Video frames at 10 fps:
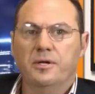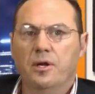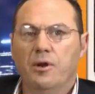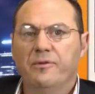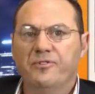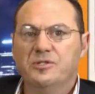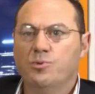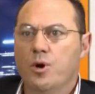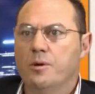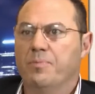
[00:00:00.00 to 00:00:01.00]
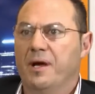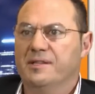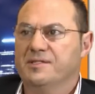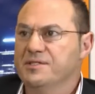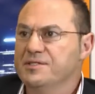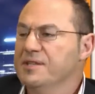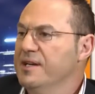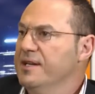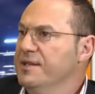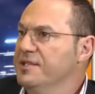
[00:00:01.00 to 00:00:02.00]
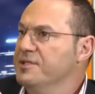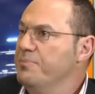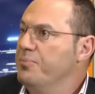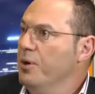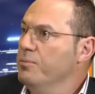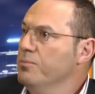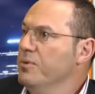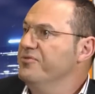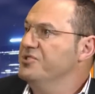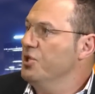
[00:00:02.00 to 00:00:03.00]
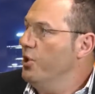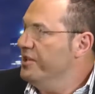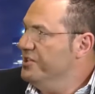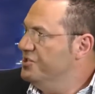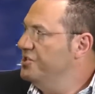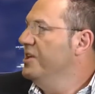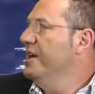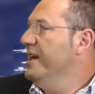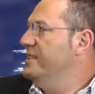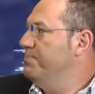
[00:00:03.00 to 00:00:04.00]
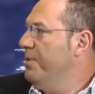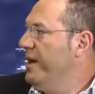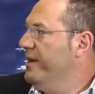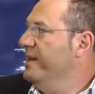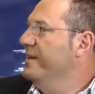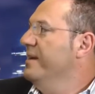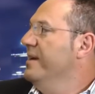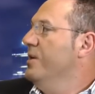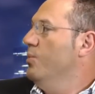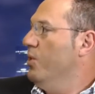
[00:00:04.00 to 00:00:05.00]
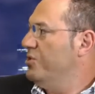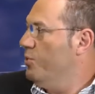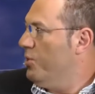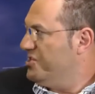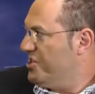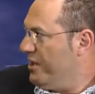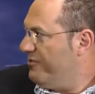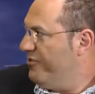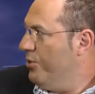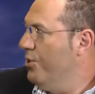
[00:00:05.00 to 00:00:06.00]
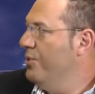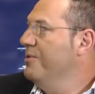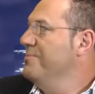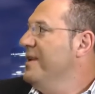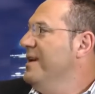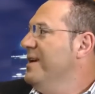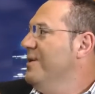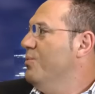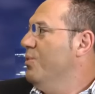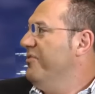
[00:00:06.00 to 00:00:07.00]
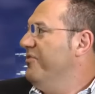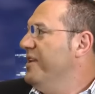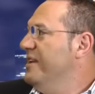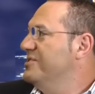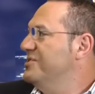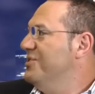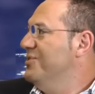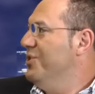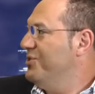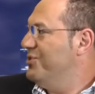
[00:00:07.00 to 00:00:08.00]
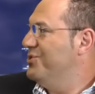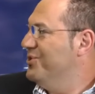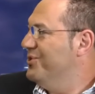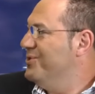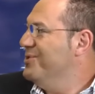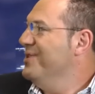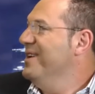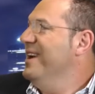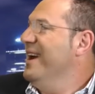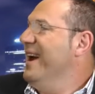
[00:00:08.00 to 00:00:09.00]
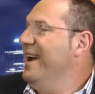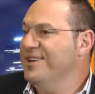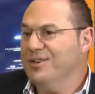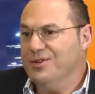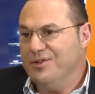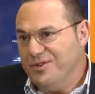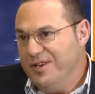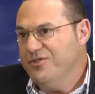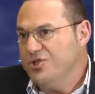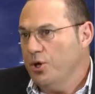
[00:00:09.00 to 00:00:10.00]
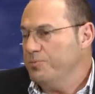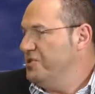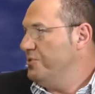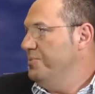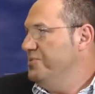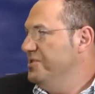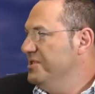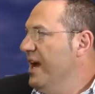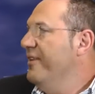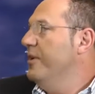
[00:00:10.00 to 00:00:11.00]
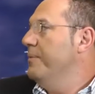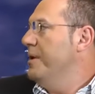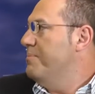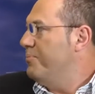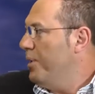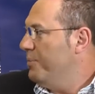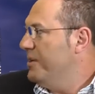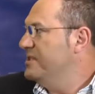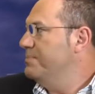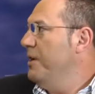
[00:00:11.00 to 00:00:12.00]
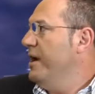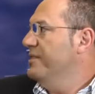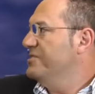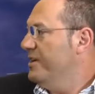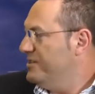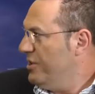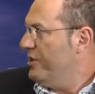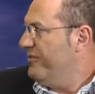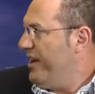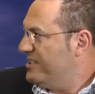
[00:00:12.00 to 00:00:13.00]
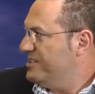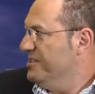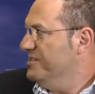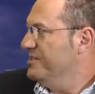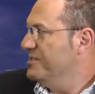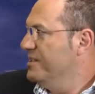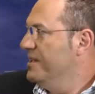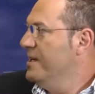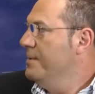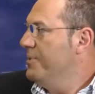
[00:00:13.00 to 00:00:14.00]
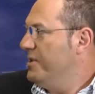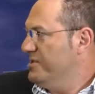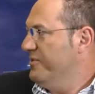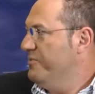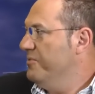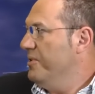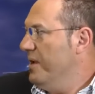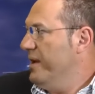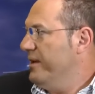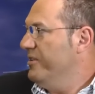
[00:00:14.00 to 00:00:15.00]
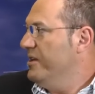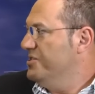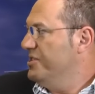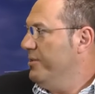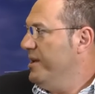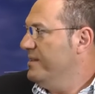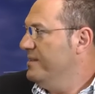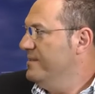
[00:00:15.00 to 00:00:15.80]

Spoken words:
in a lot of these workplaces, there's a problem with signage explaining what to watch out for, what things not to do, and even job descriptions. Have they been properly explained? So there's a lot of accidents because of a lack of English, correct?